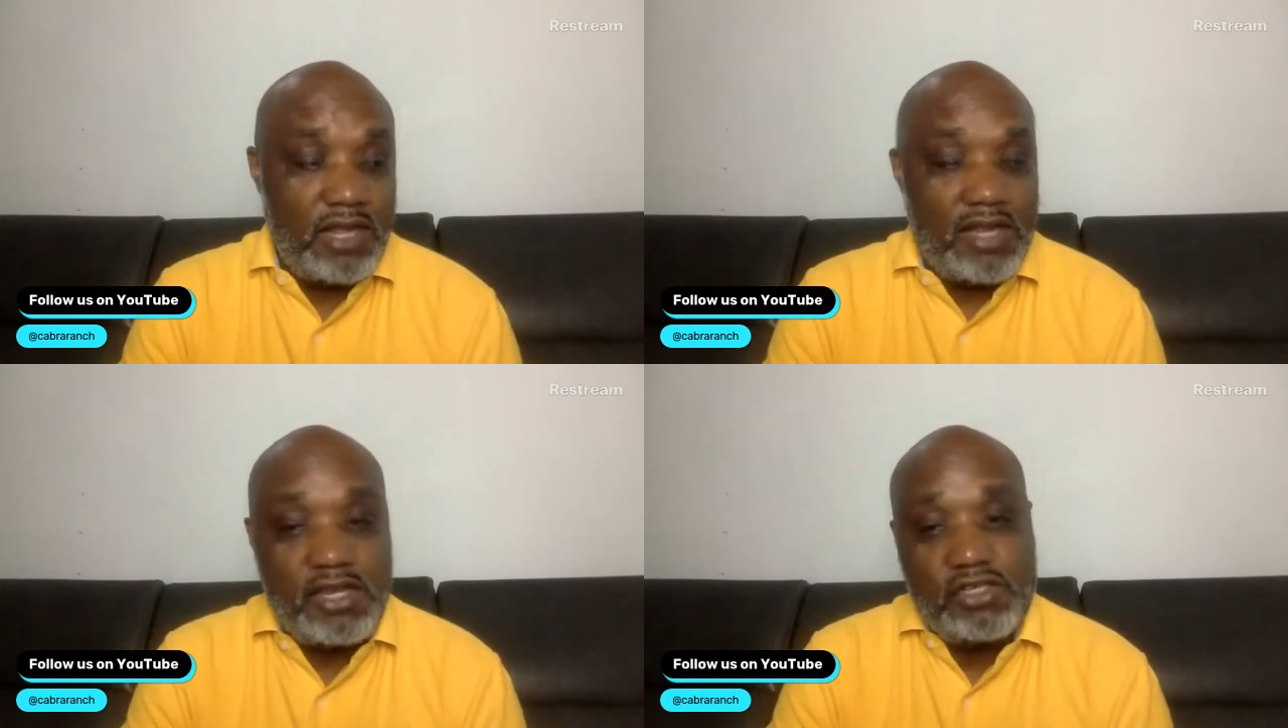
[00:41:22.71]

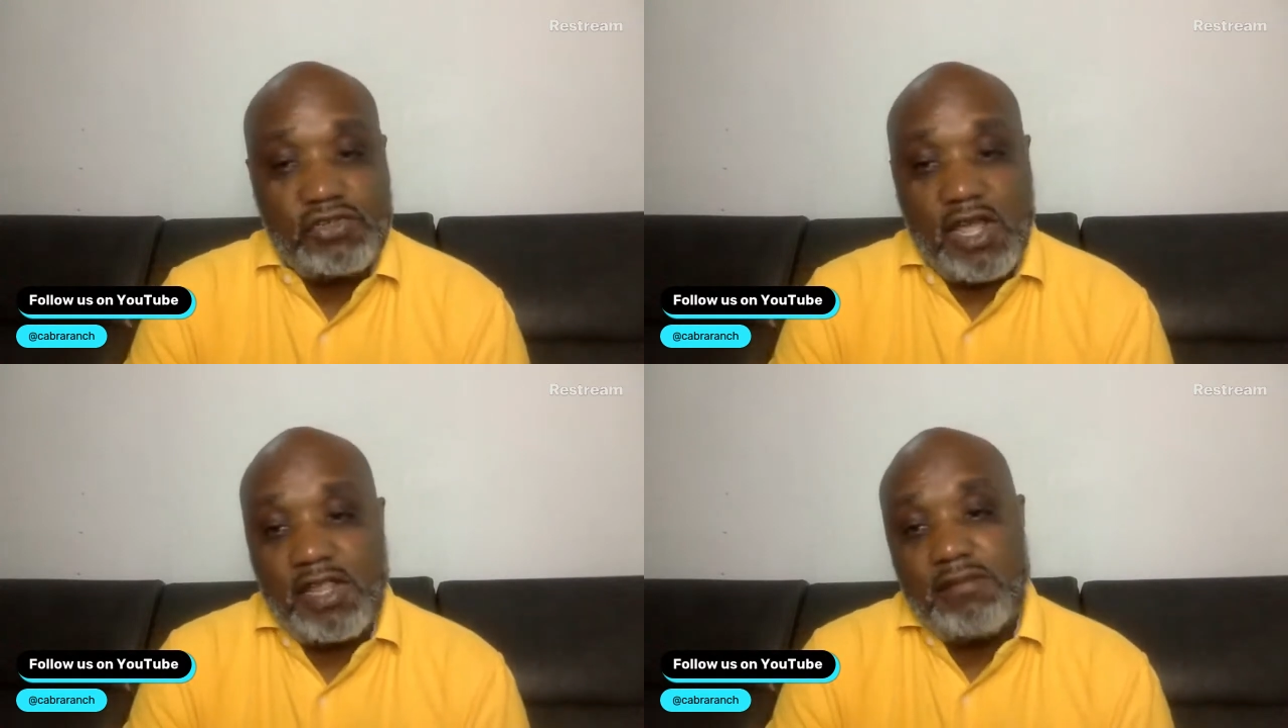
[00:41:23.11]
and then
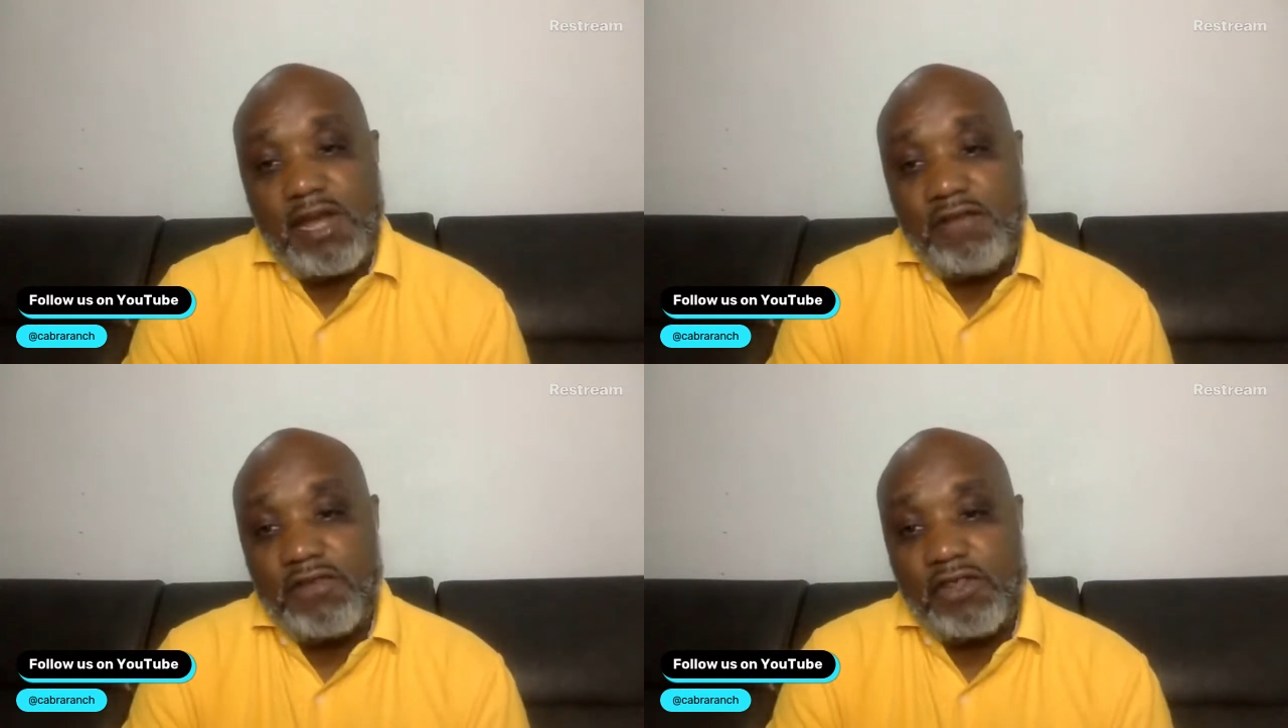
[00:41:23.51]
dry them
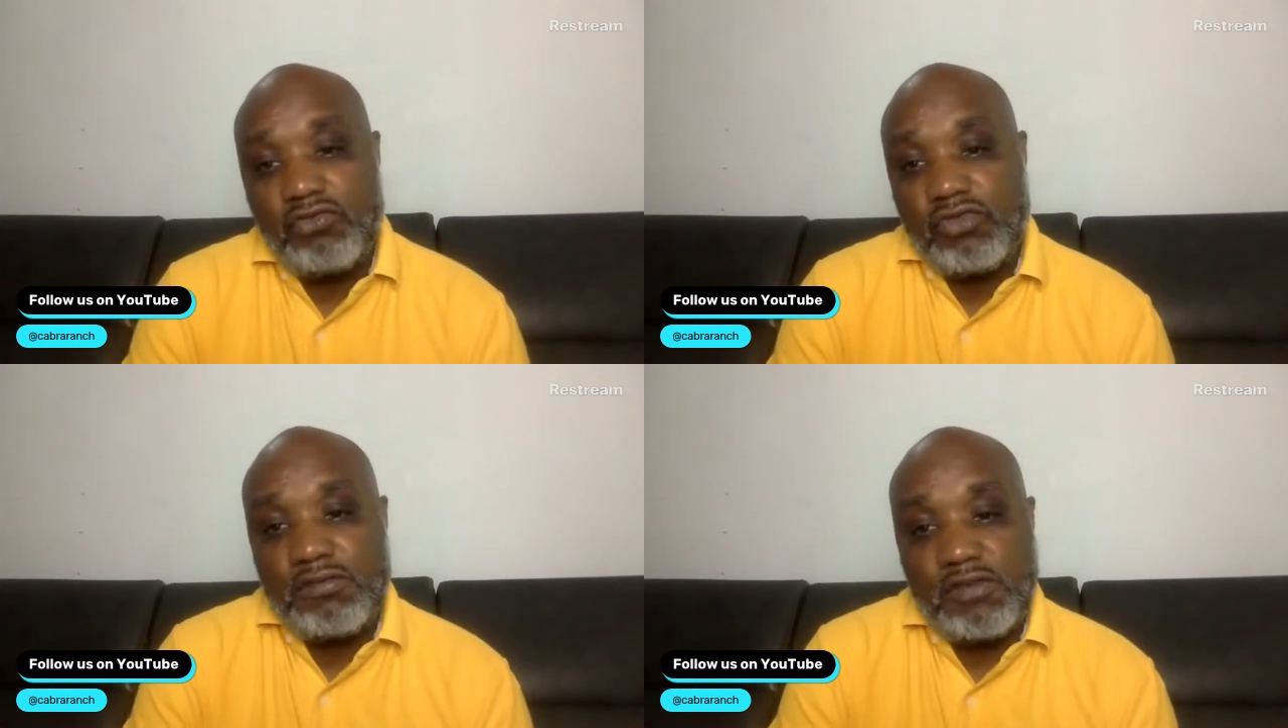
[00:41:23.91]
off at
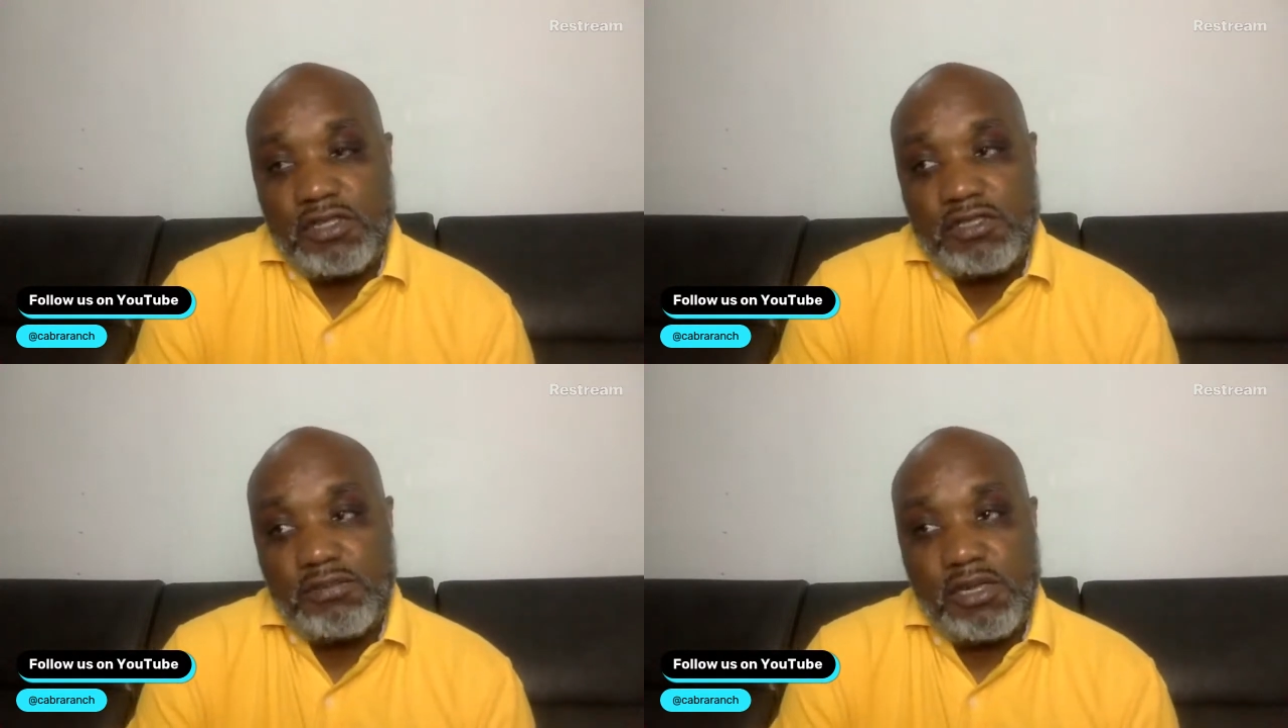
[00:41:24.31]
three
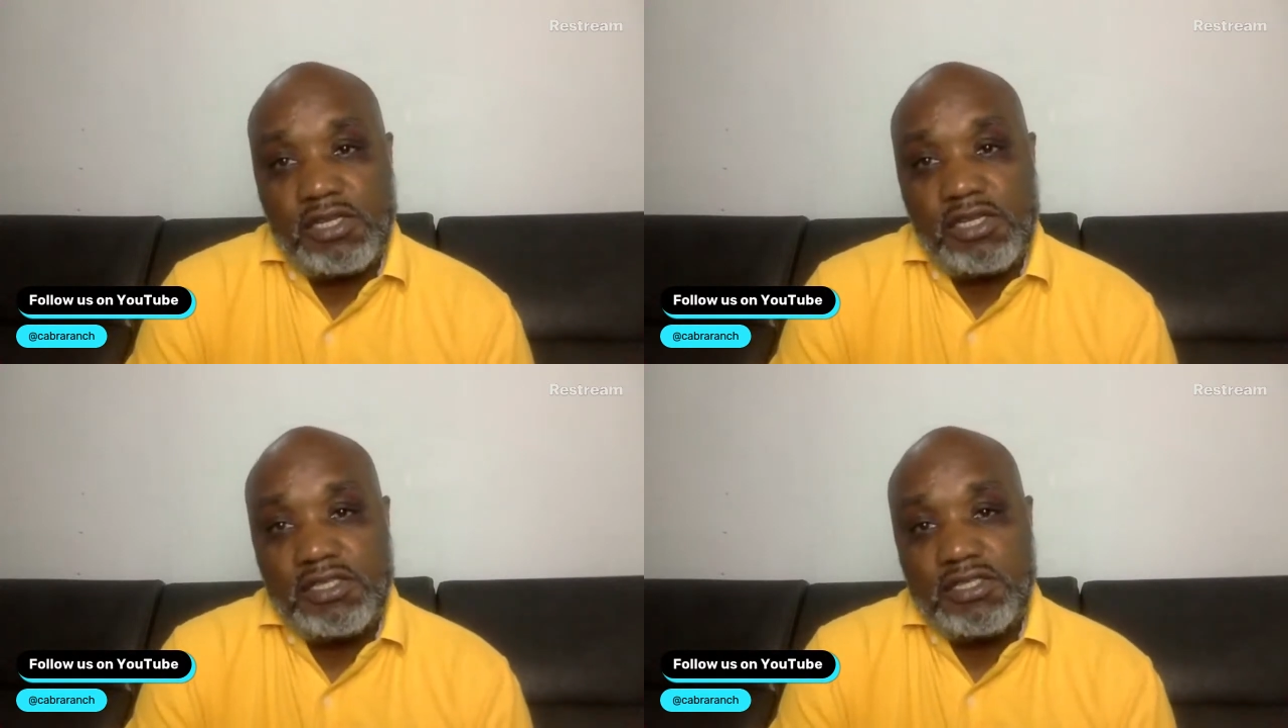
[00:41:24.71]
months
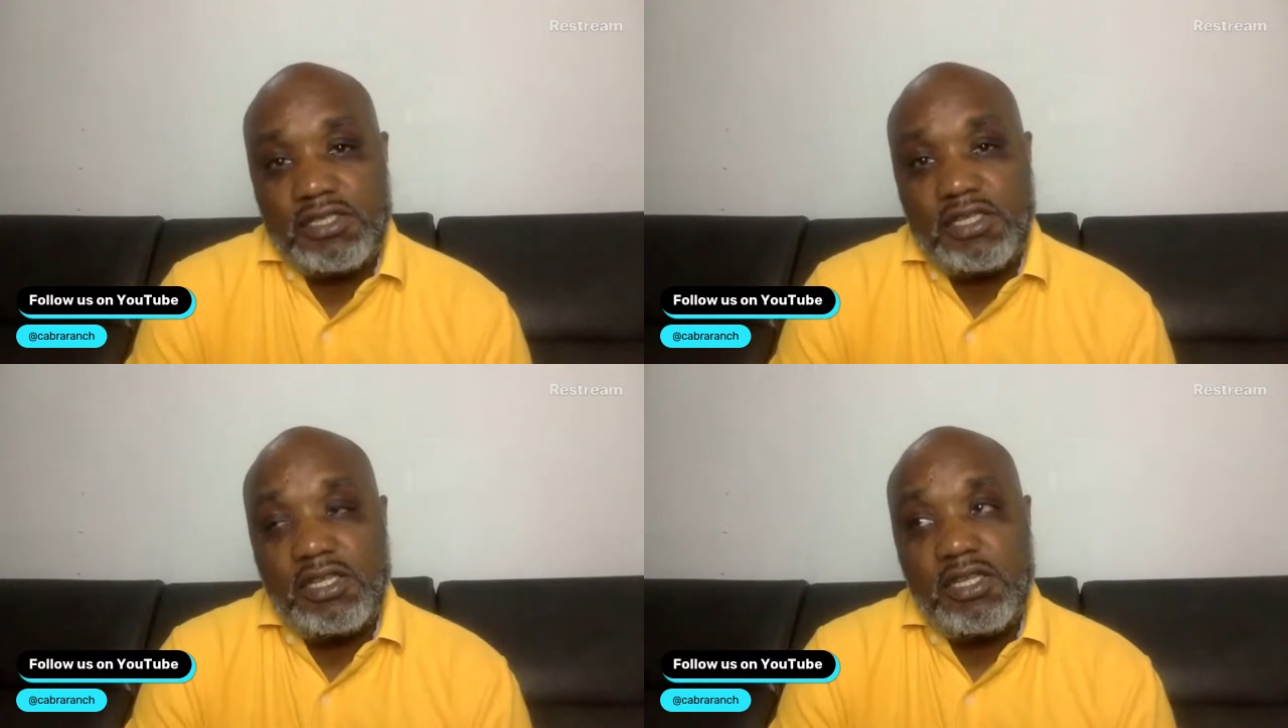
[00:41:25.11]

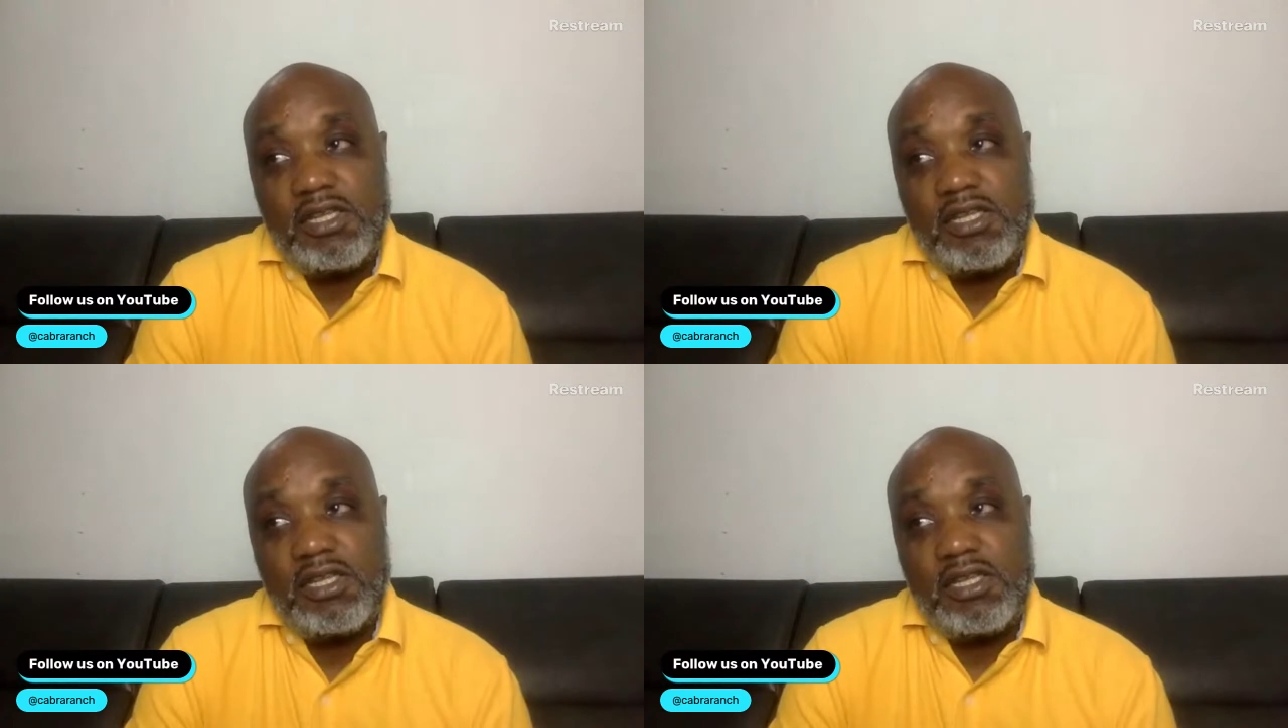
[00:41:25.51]
pregnancy